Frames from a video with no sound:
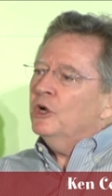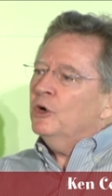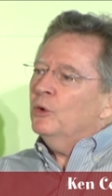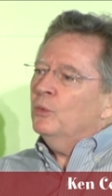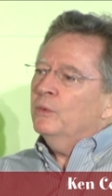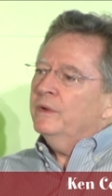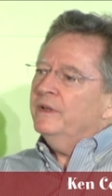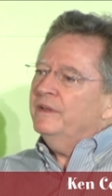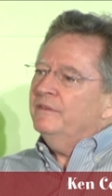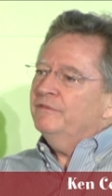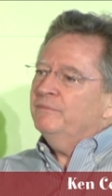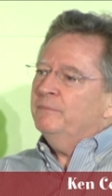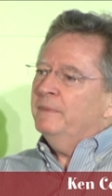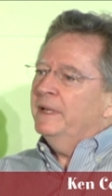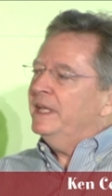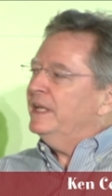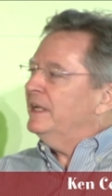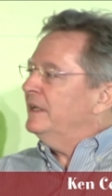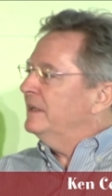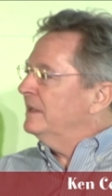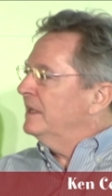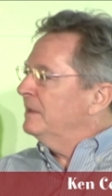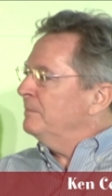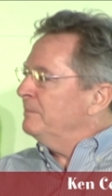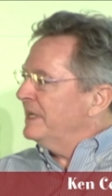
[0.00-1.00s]
We've
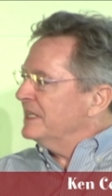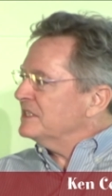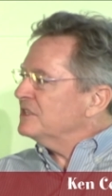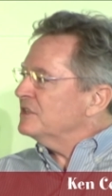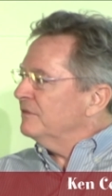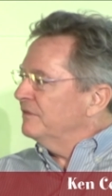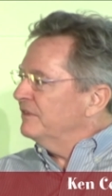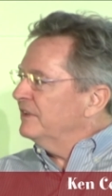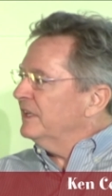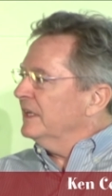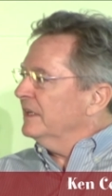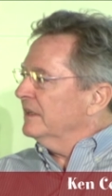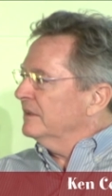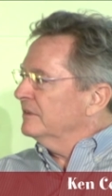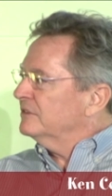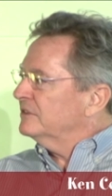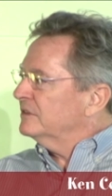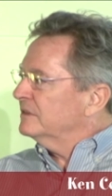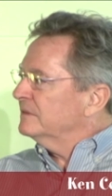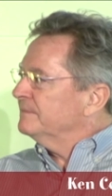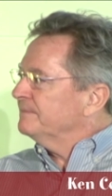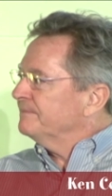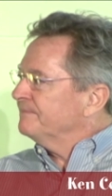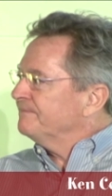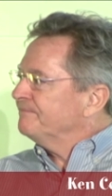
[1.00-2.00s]
made a mess of things.